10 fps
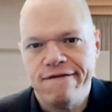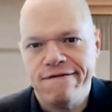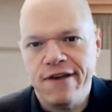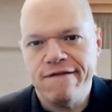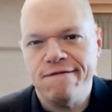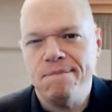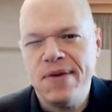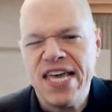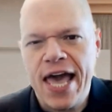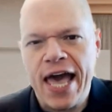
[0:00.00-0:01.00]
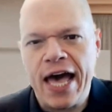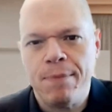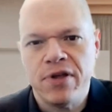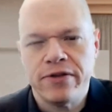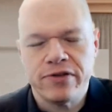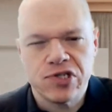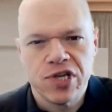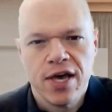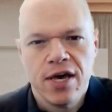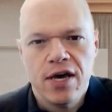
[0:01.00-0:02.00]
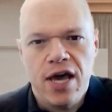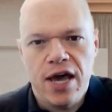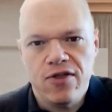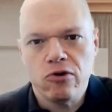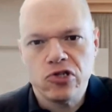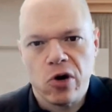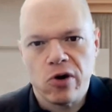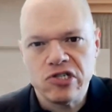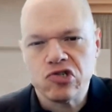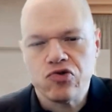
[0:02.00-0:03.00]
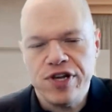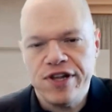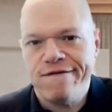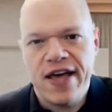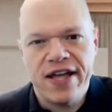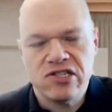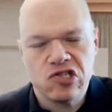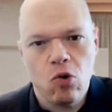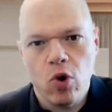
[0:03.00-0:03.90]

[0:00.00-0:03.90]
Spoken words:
If B happens, and those are discrete events.